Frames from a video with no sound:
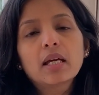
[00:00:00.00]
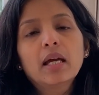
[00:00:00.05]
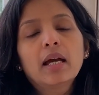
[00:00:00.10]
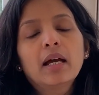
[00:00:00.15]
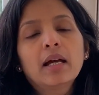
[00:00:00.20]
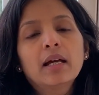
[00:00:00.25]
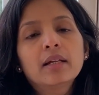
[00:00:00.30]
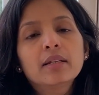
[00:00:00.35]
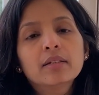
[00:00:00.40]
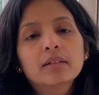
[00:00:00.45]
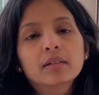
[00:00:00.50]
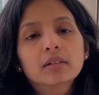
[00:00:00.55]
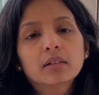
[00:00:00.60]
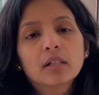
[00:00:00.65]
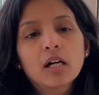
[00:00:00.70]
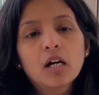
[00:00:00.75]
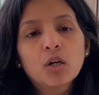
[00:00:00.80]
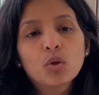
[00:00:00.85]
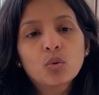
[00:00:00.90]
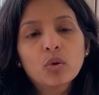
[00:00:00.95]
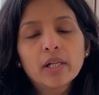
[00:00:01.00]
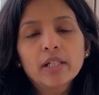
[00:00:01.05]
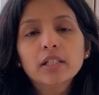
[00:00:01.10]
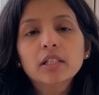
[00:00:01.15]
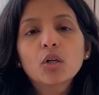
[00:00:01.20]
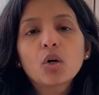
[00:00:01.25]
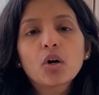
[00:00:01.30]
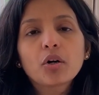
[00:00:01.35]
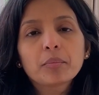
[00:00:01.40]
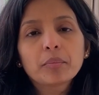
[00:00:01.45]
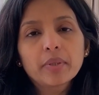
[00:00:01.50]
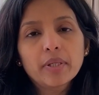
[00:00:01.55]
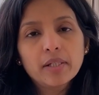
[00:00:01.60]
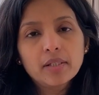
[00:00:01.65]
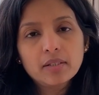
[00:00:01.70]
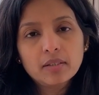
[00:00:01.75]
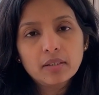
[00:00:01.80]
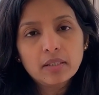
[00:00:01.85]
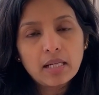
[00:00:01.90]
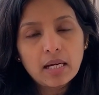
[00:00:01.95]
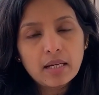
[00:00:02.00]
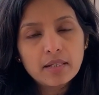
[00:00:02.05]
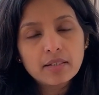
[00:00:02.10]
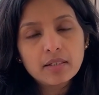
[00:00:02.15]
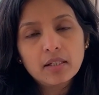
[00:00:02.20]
and how I incorporated that